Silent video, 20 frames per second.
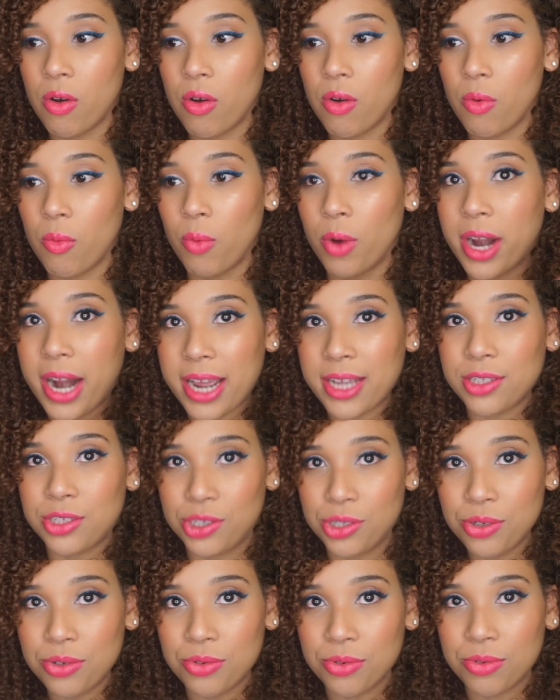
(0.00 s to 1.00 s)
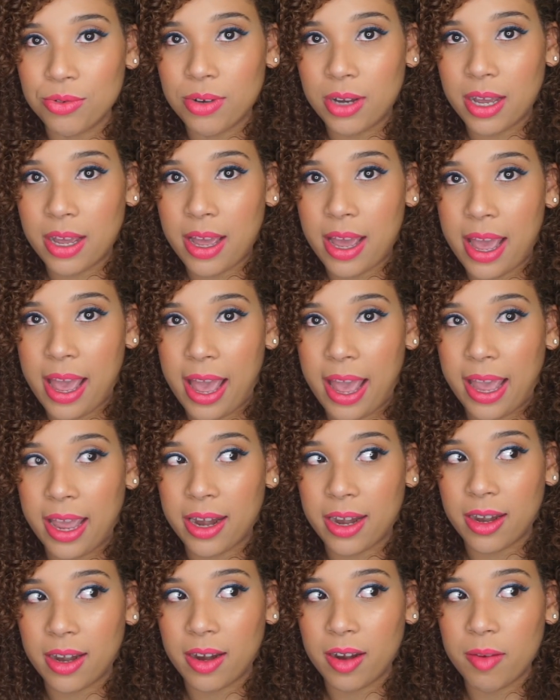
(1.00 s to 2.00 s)
what I do
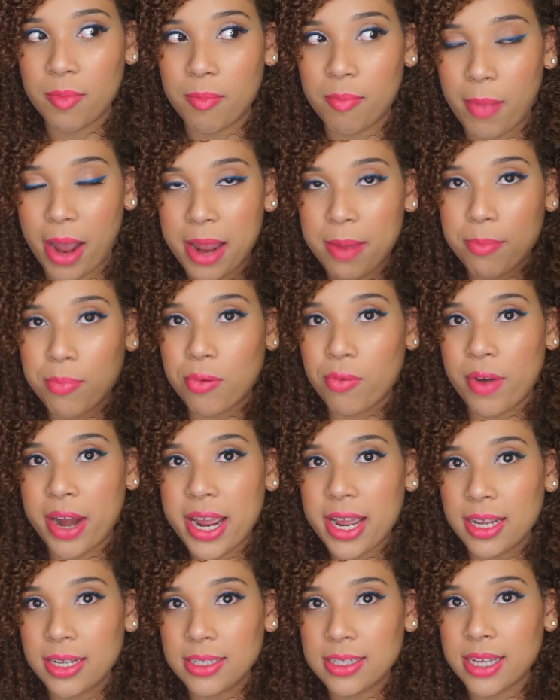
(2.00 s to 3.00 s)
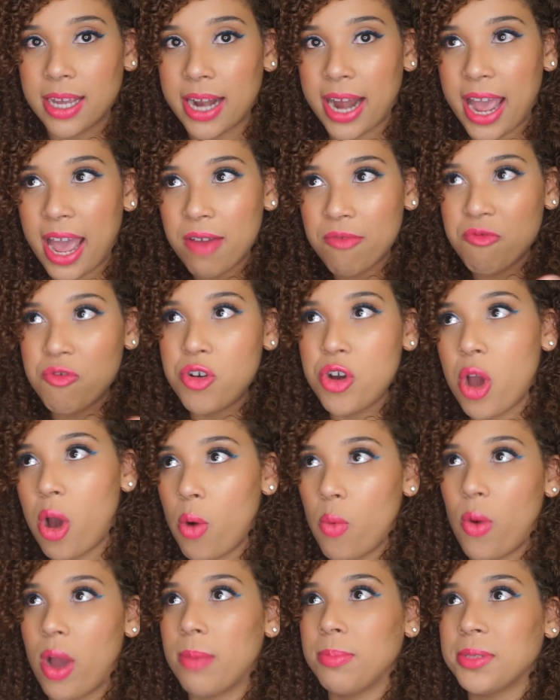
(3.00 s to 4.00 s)
and my brand, and I have no
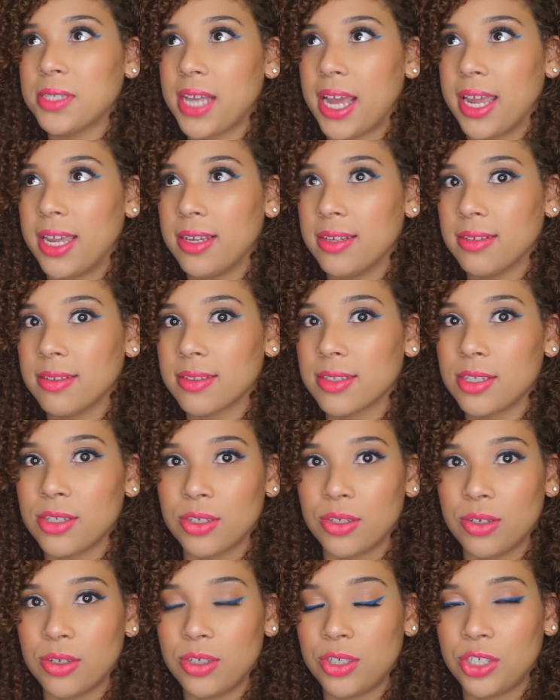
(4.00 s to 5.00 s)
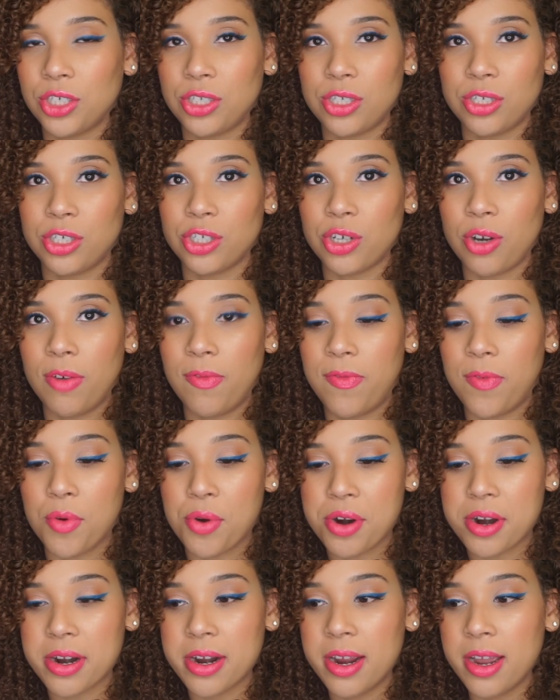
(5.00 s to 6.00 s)
website to show
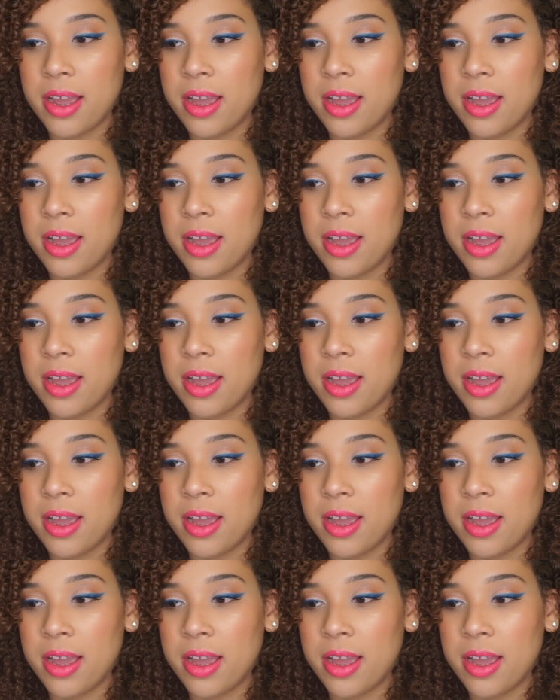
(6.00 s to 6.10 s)
for.